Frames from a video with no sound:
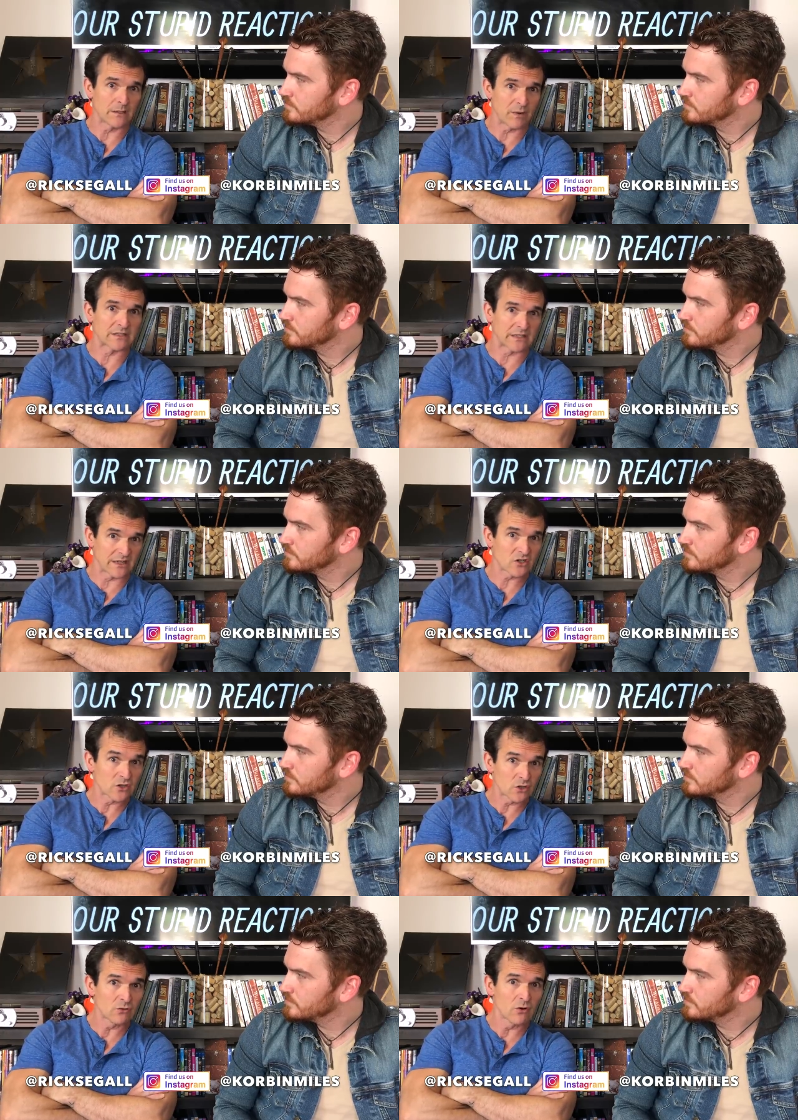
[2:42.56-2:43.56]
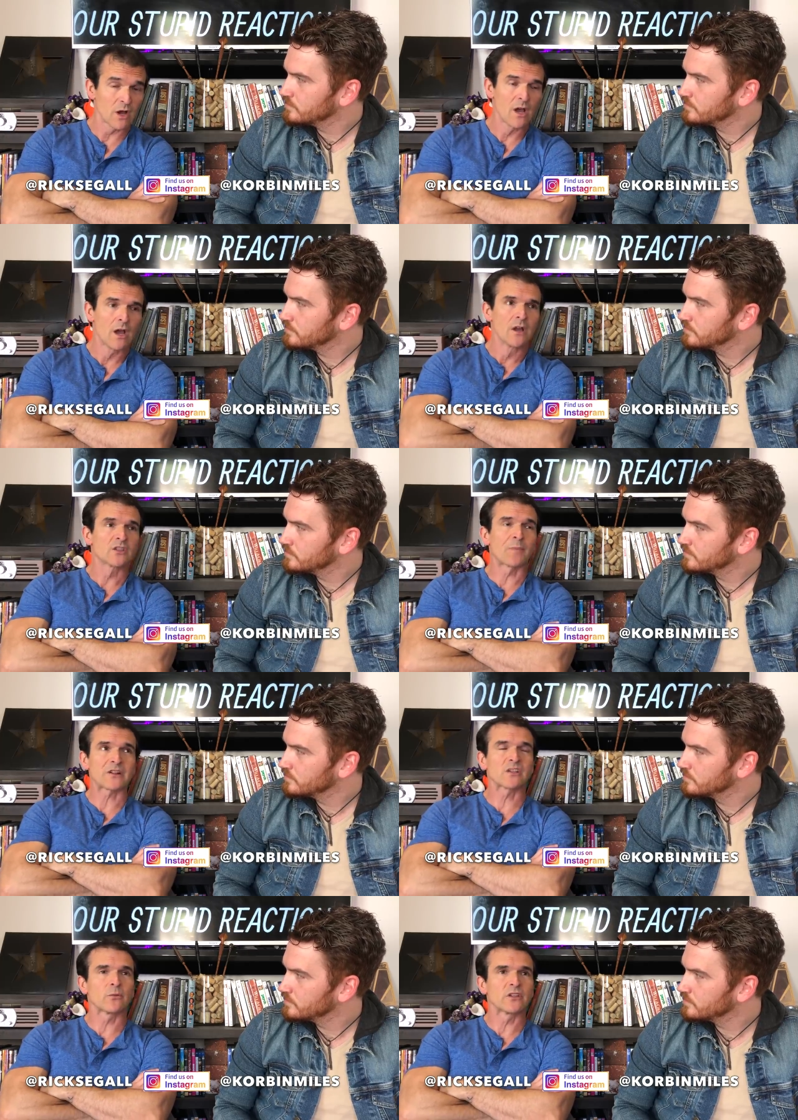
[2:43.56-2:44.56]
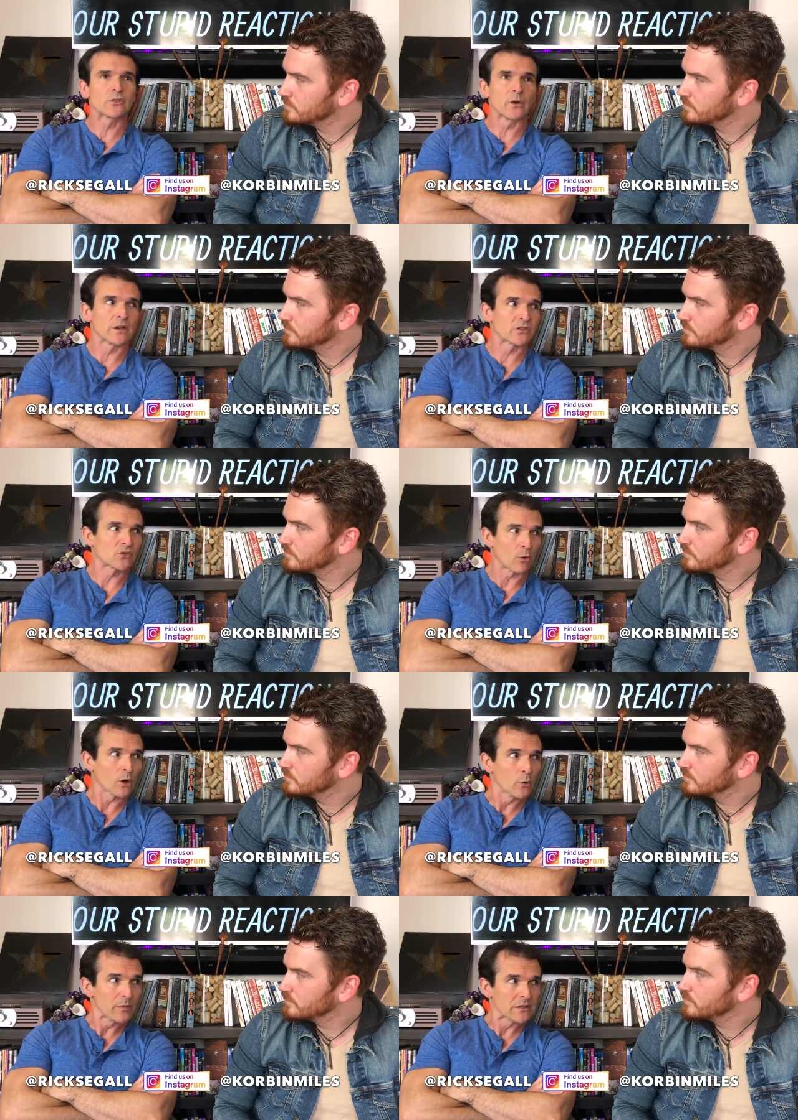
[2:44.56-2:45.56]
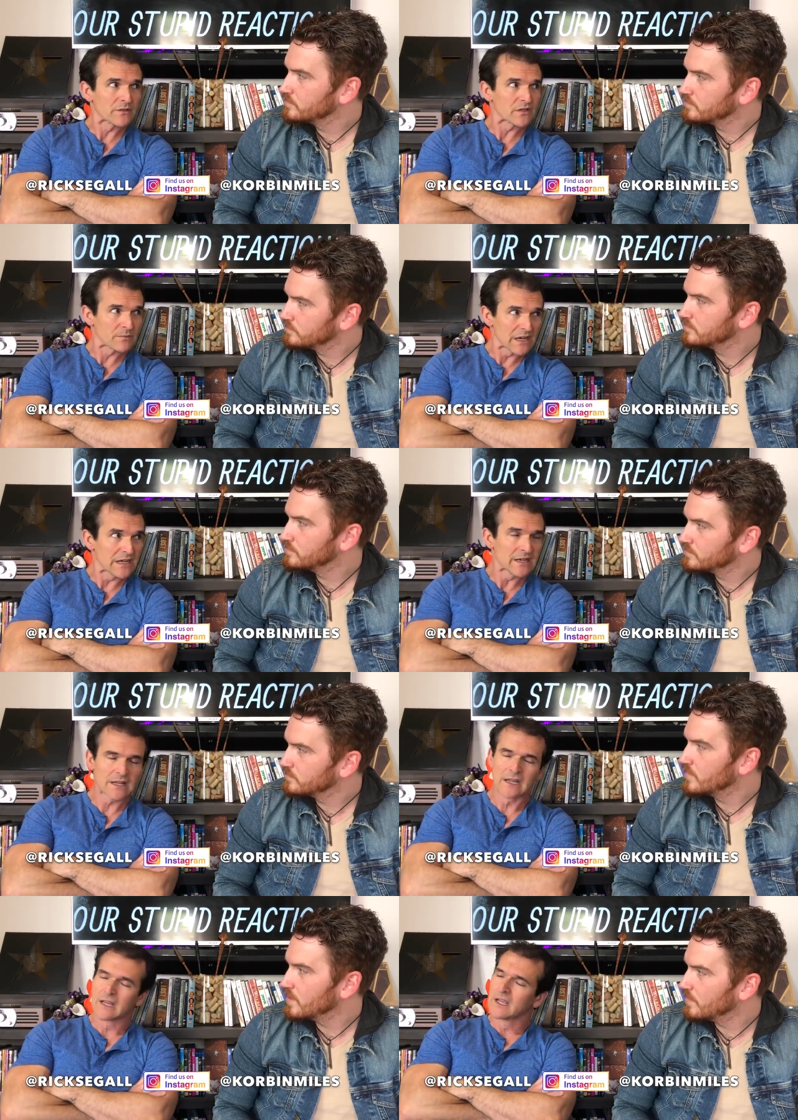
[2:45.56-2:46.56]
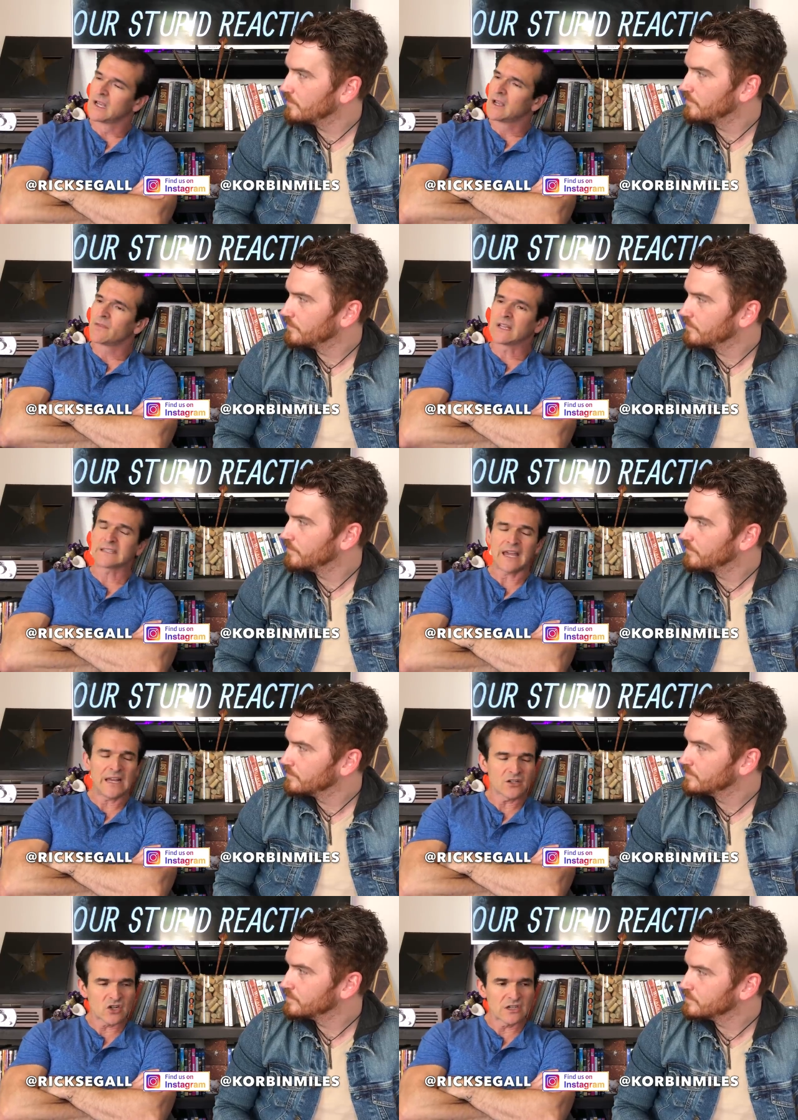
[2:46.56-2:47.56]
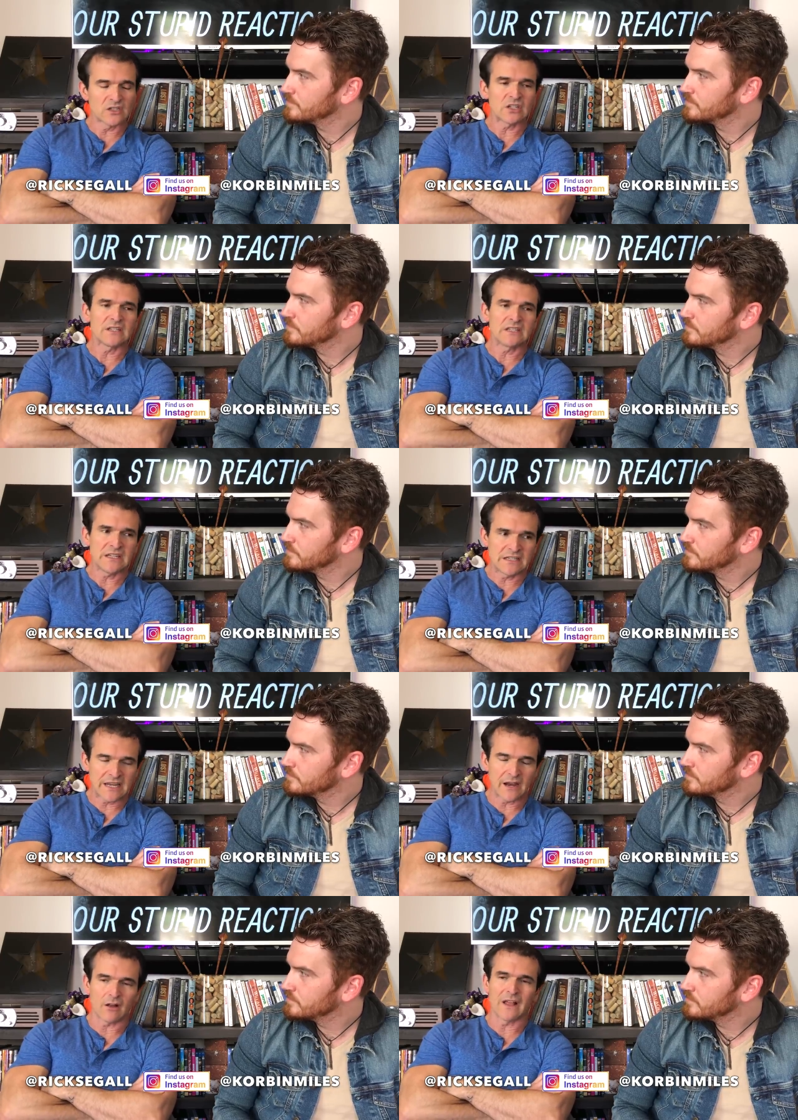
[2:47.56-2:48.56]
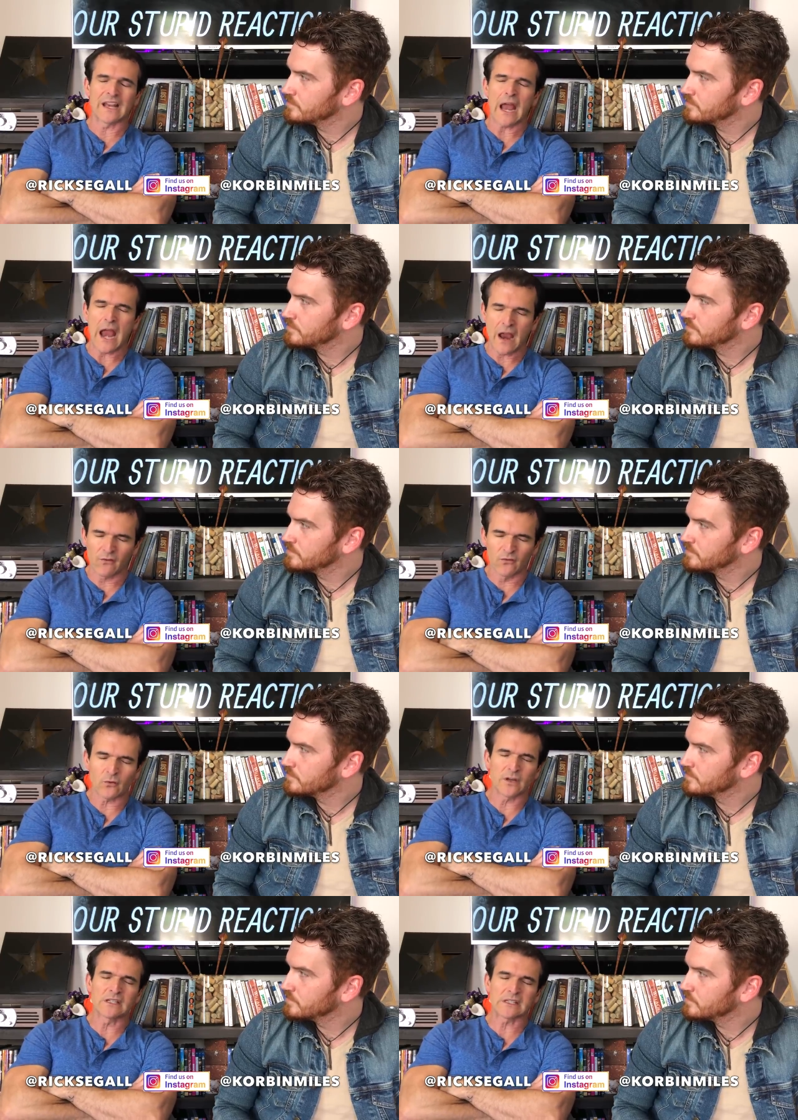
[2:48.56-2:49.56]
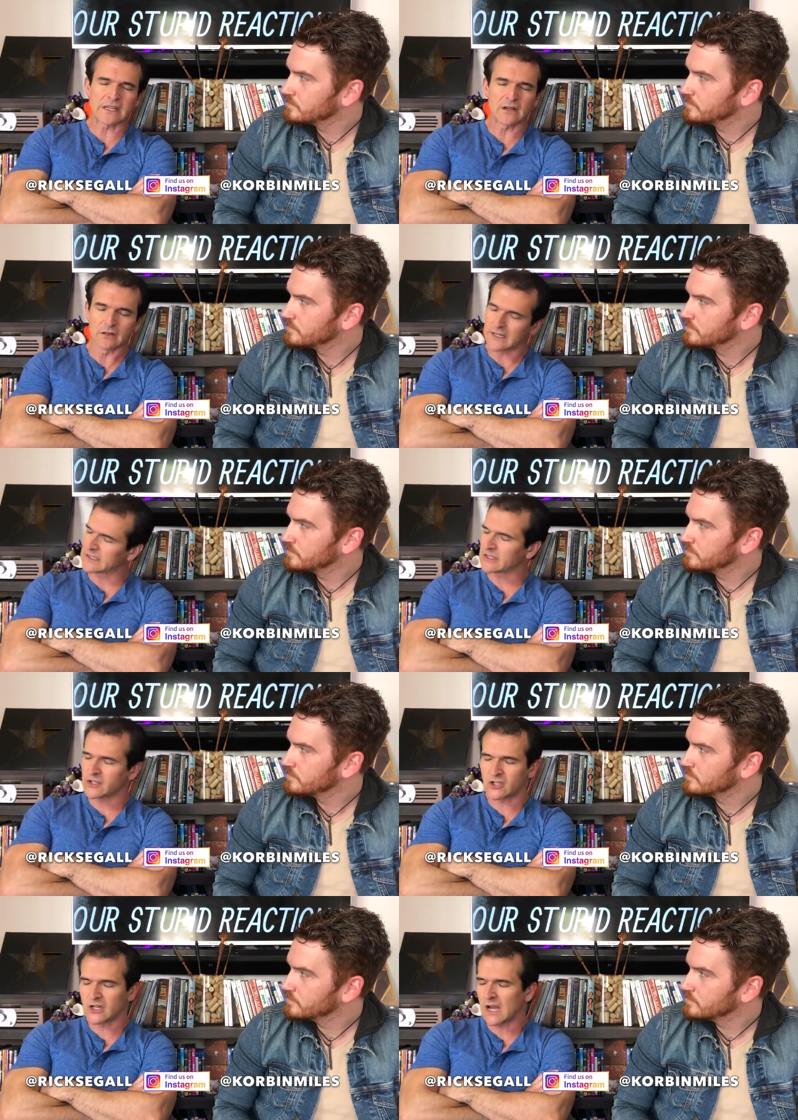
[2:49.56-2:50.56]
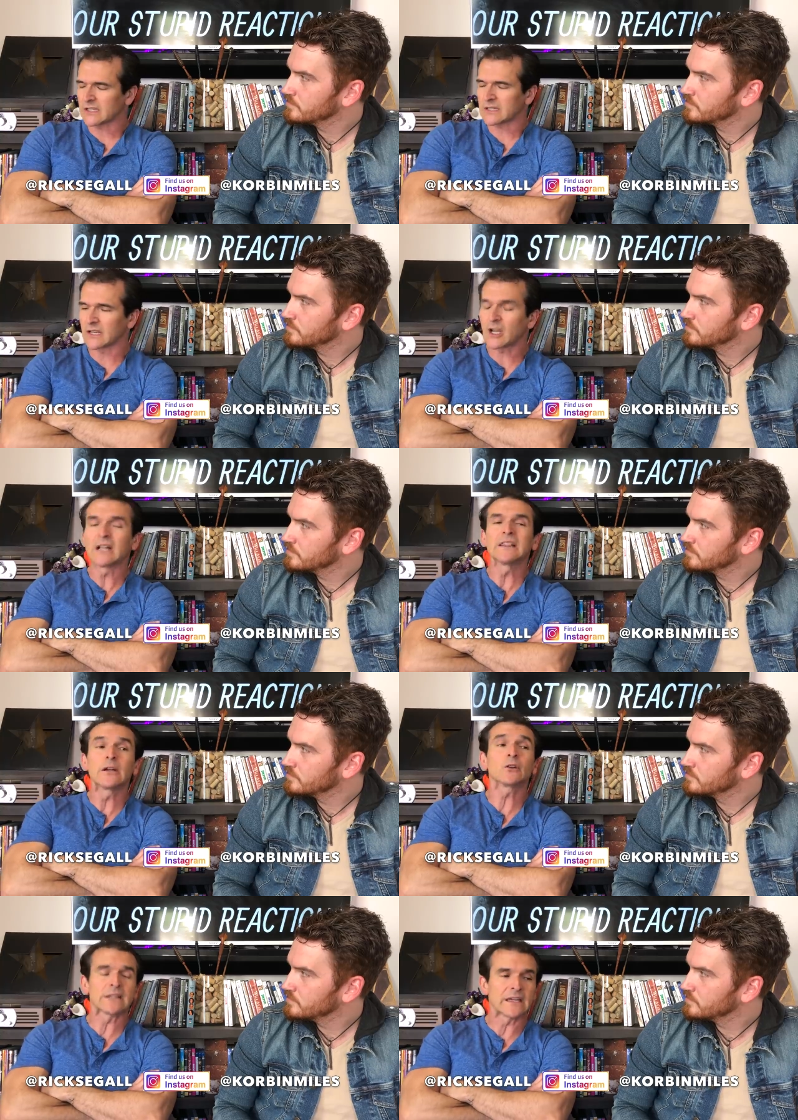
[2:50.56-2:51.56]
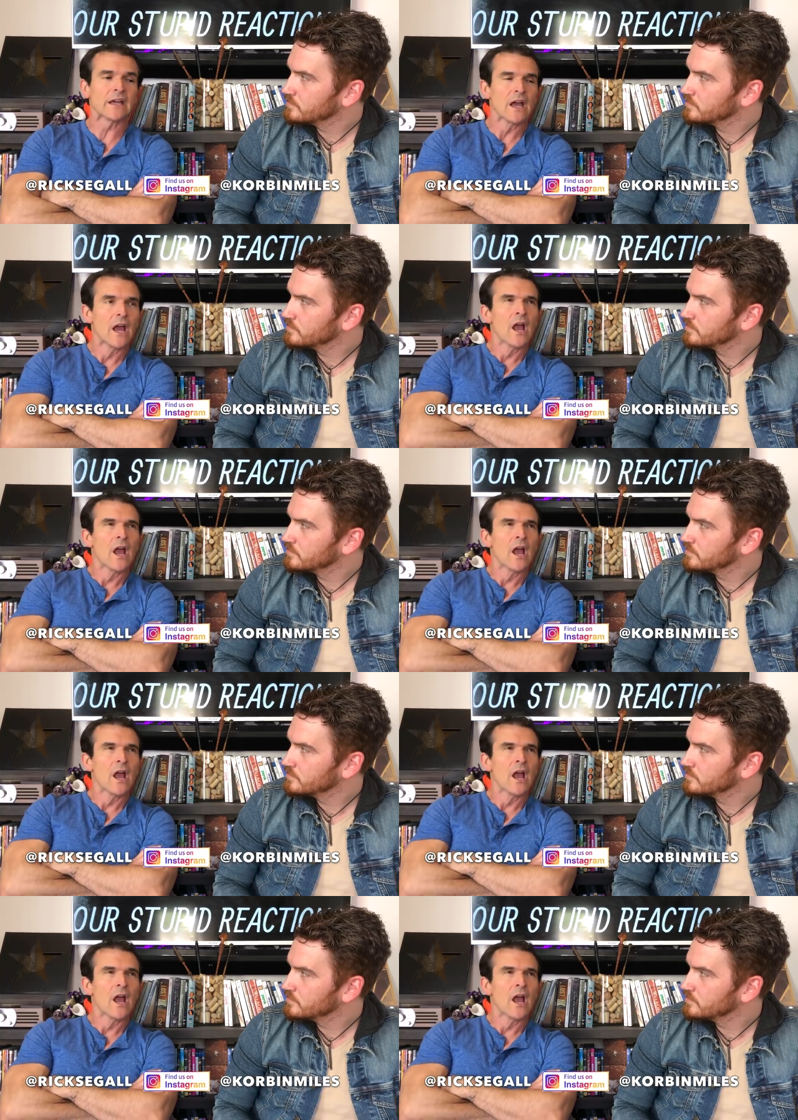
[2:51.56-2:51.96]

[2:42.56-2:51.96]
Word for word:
Speaker 1: he pays attention to, especially when he's doing a historical piece of some kind, yeah. the attention to detail at every single, it's just, it clearly,